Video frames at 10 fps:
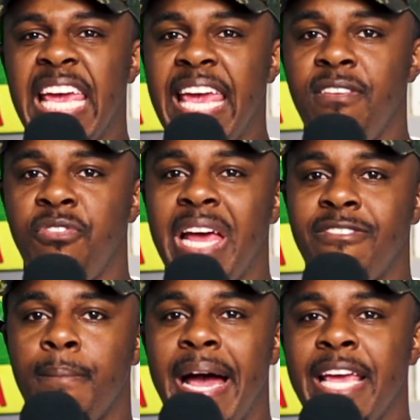even if you didn't
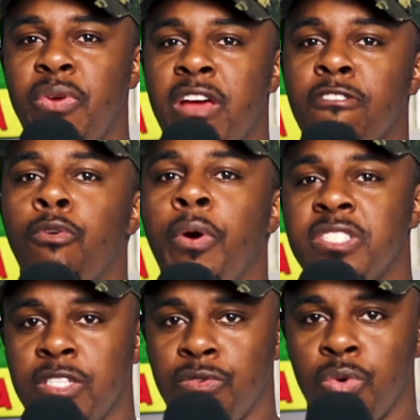have a mic, you had a
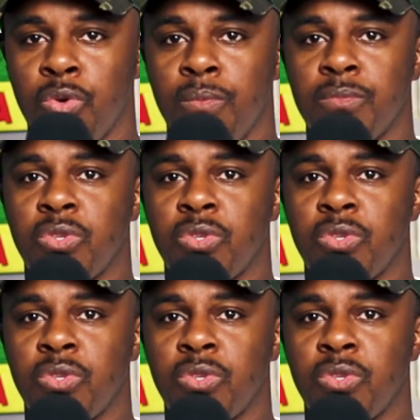voice in the room.